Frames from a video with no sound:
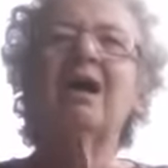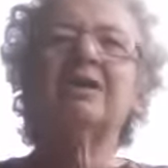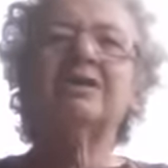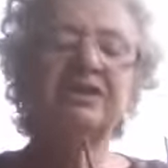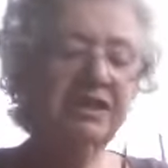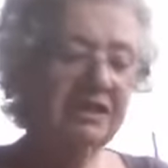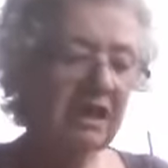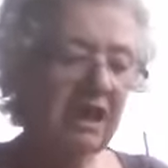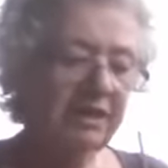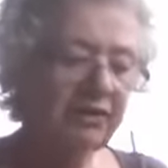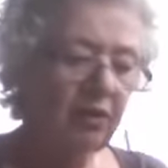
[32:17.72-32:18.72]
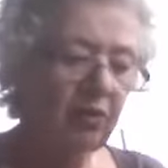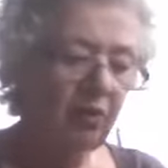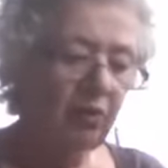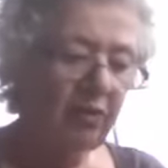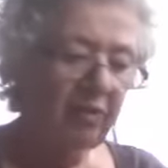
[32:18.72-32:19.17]
Geez, I don't
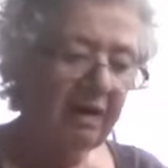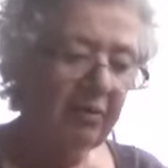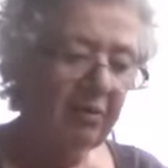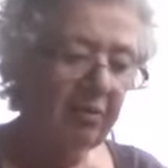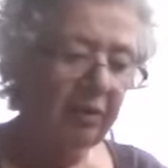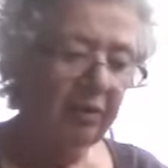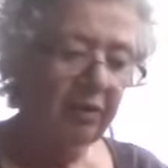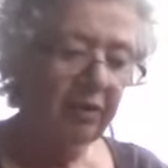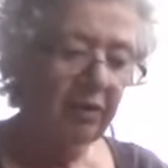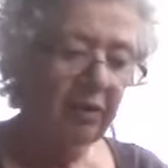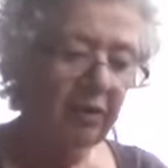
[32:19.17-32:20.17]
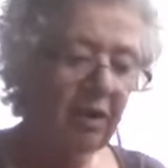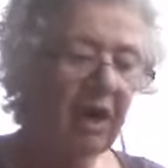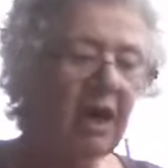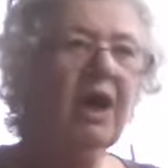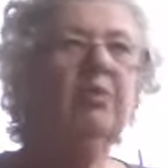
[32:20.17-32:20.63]
remember.
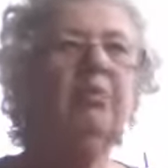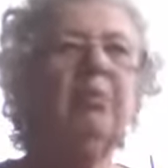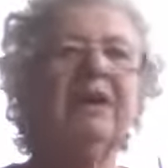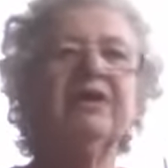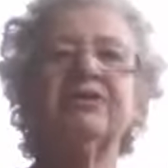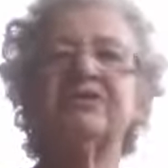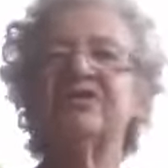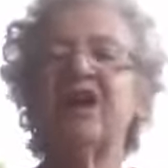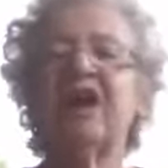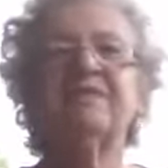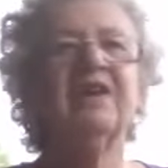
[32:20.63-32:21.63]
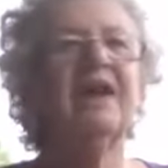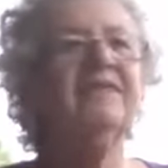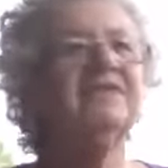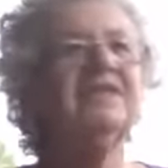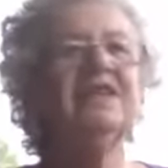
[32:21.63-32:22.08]
But I've
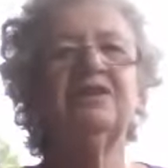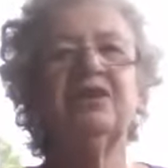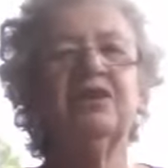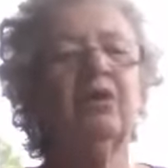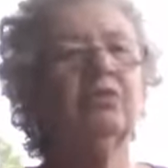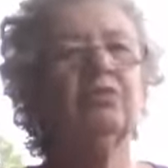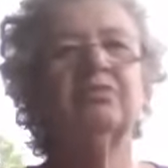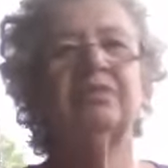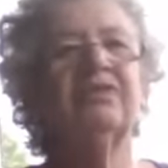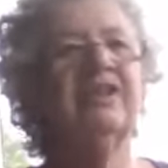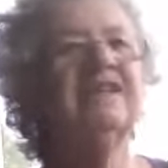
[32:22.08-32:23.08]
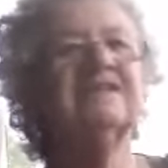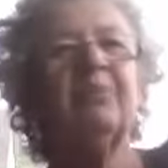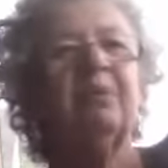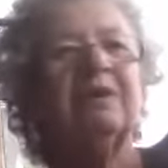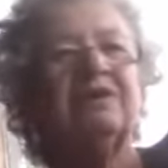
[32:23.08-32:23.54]
seen, you know, things
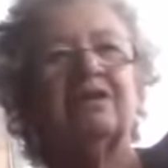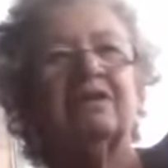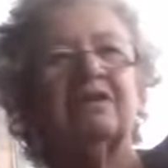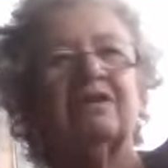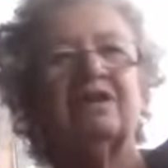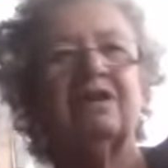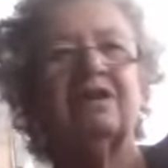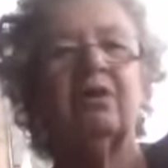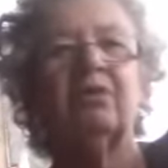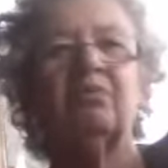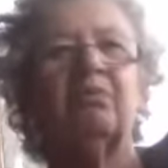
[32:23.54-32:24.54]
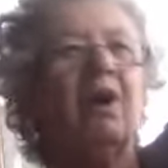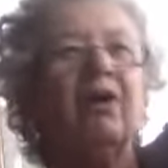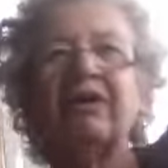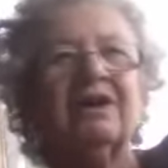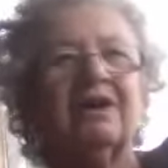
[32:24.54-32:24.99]
up at the, you know,
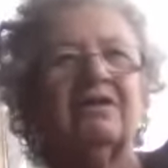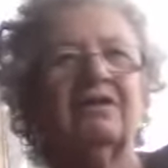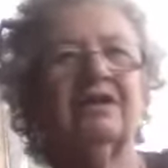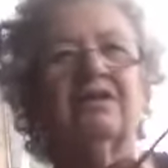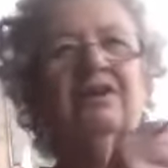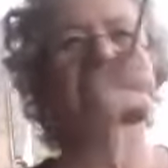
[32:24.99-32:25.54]
market that, you